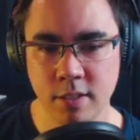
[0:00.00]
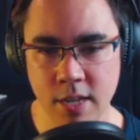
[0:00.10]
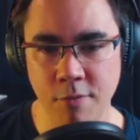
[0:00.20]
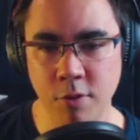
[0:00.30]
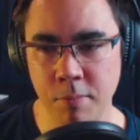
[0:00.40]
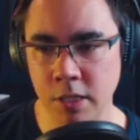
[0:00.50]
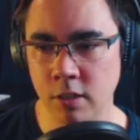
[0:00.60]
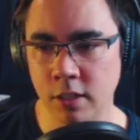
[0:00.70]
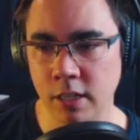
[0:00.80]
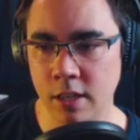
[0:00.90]
definitely be
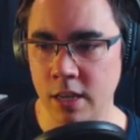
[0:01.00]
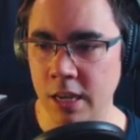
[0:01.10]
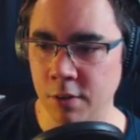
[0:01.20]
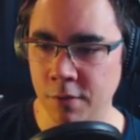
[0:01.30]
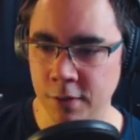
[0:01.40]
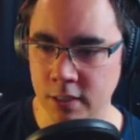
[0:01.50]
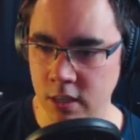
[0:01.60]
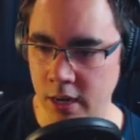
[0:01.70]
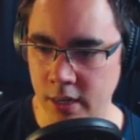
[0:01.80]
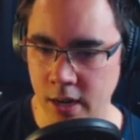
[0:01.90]
looking at that, even if it's
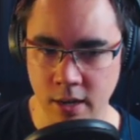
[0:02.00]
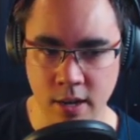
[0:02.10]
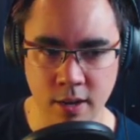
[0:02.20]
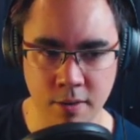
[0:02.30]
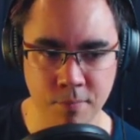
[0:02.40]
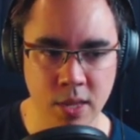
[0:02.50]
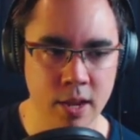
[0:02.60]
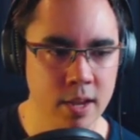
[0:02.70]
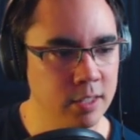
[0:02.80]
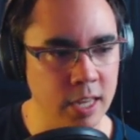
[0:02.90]
like a
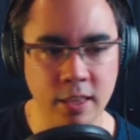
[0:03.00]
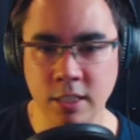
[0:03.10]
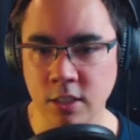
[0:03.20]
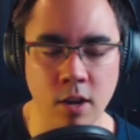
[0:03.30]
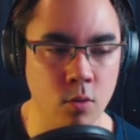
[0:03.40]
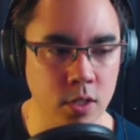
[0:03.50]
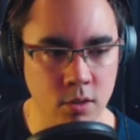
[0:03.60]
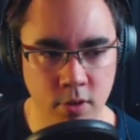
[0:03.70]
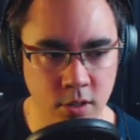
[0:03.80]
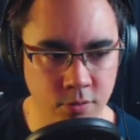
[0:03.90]
say this gun wasn't real,